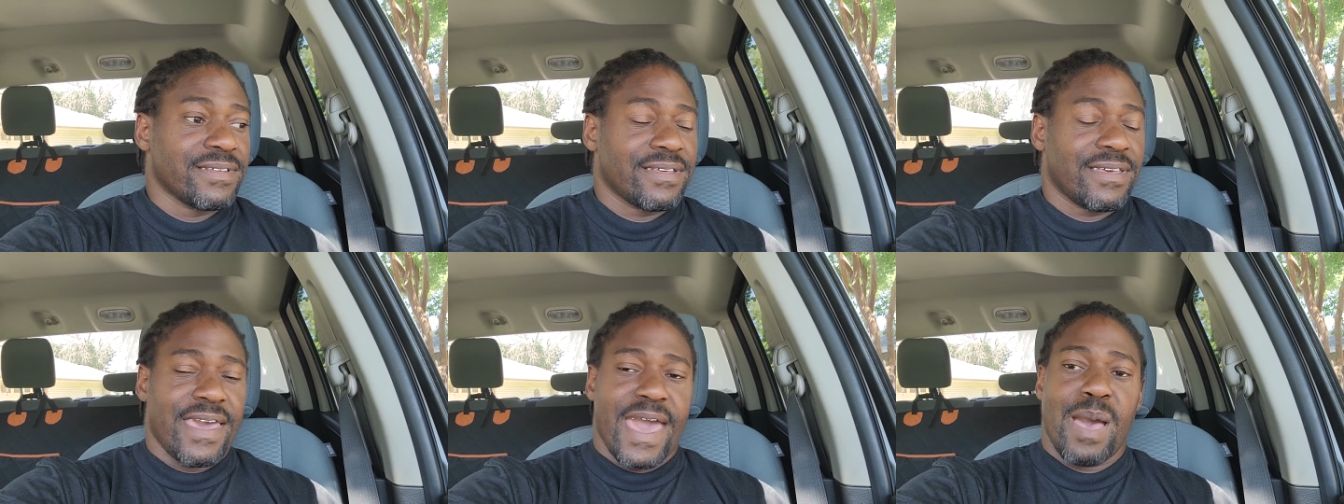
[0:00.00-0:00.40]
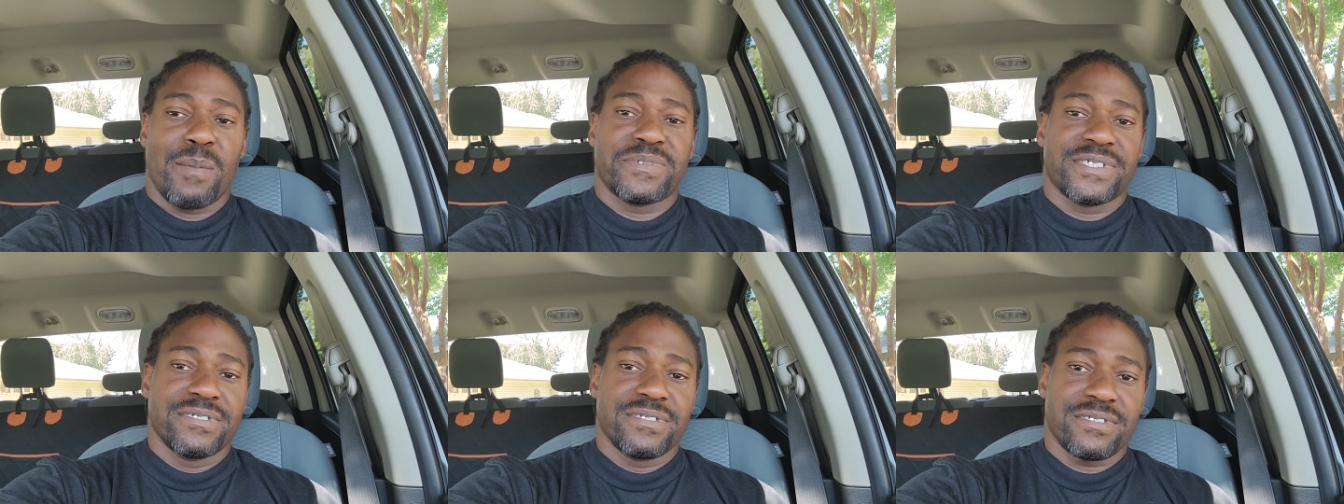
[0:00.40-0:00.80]

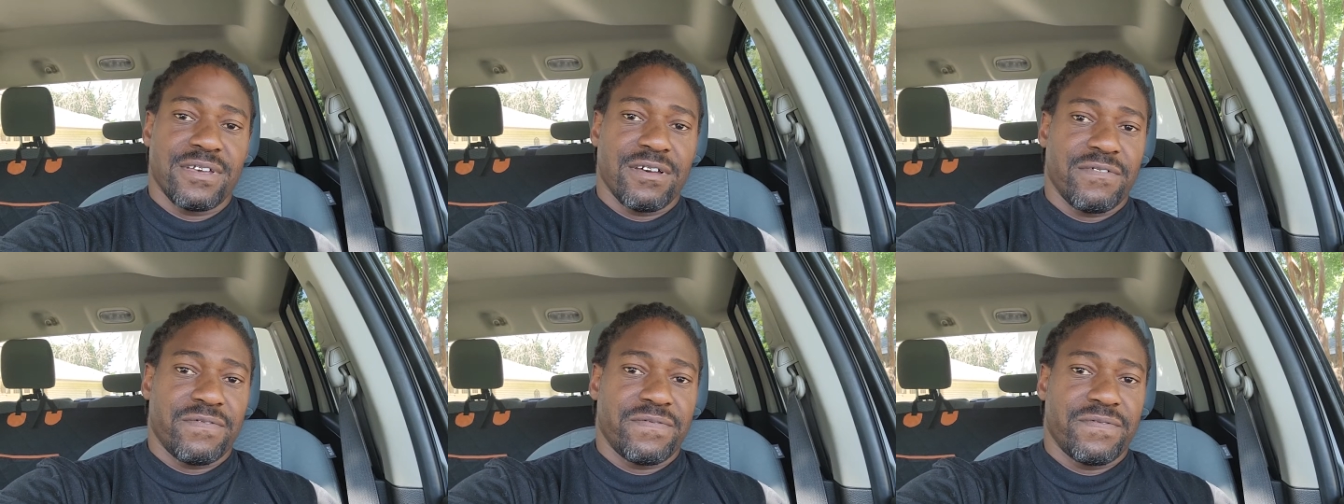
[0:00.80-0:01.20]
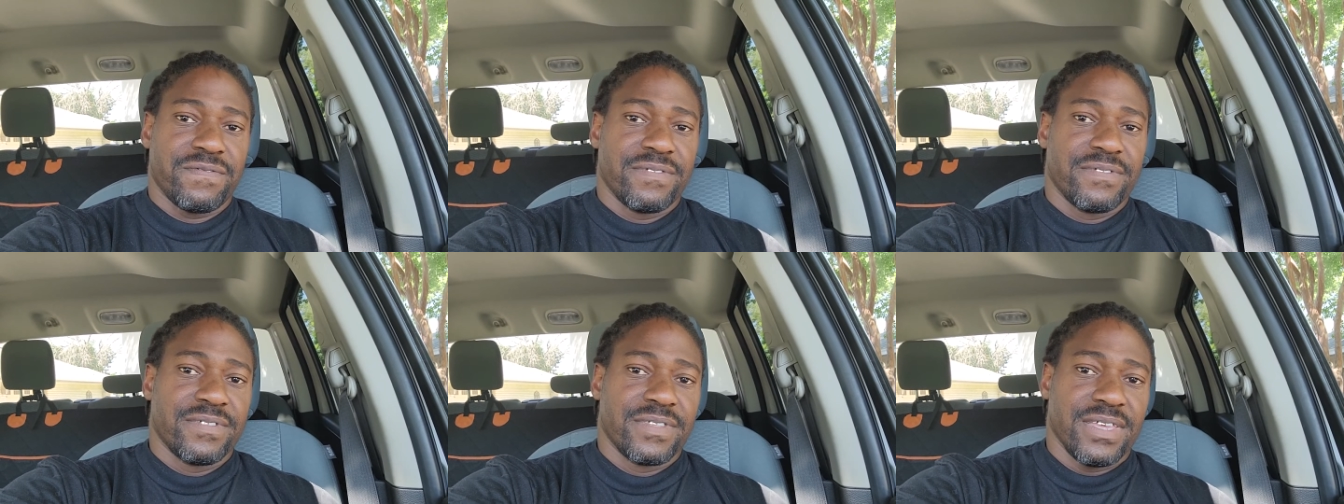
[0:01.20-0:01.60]
caps and stuff
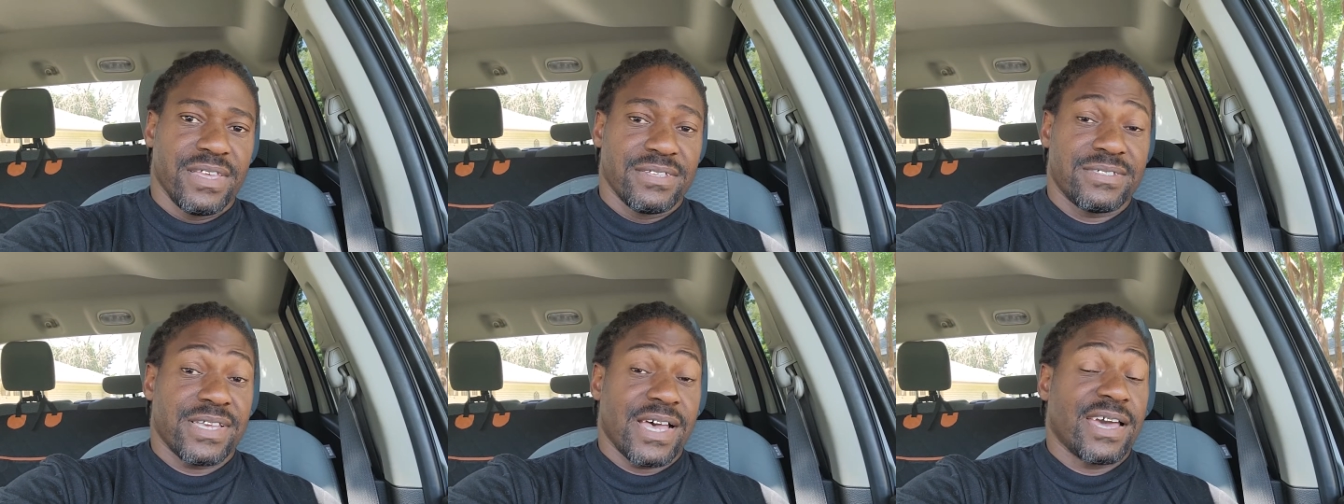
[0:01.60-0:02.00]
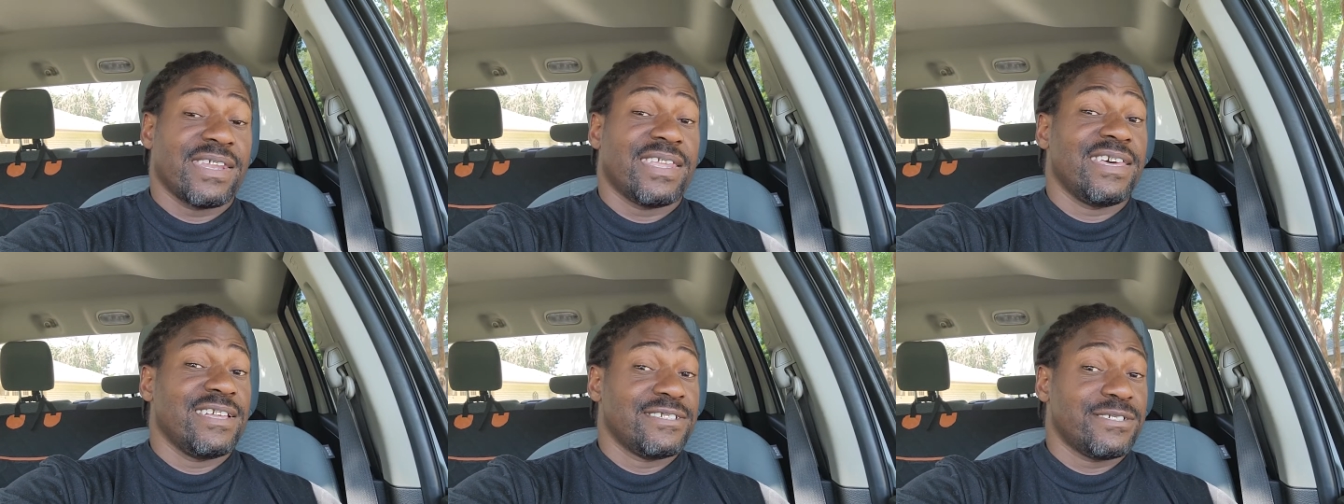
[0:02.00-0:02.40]
inside
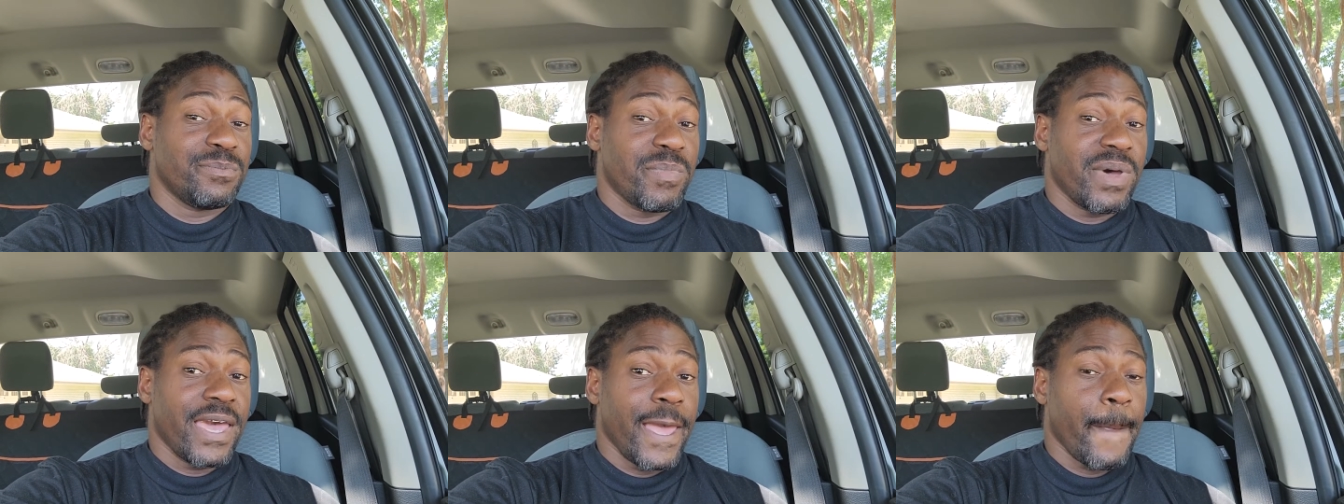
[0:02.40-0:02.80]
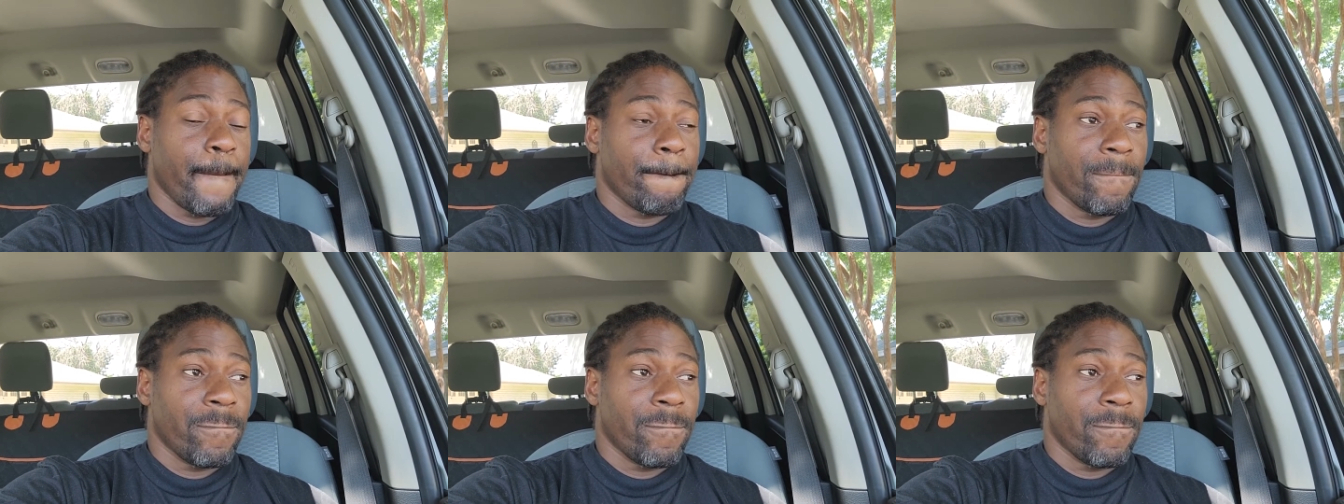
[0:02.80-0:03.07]
the engine bay